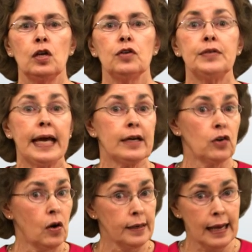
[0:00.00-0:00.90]
You take an
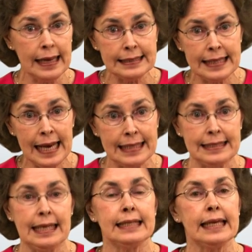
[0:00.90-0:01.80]
online
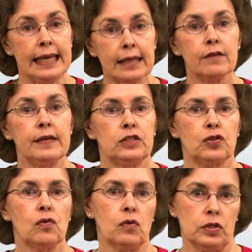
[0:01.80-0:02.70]
test at the end of each
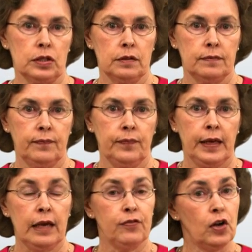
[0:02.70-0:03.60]
course.
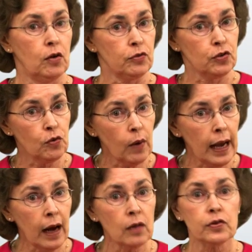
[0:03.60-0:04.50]
If you don't do
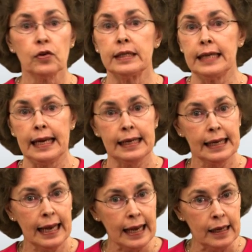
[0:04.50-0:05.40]
well, you can take it
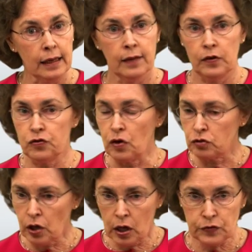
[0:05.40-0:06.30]
again. There's no
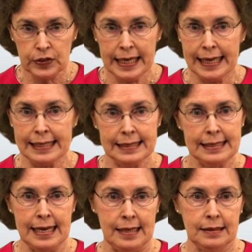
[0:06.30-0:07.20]
charge for taking the
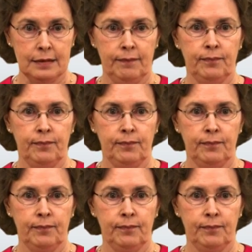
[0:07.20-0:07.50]
test.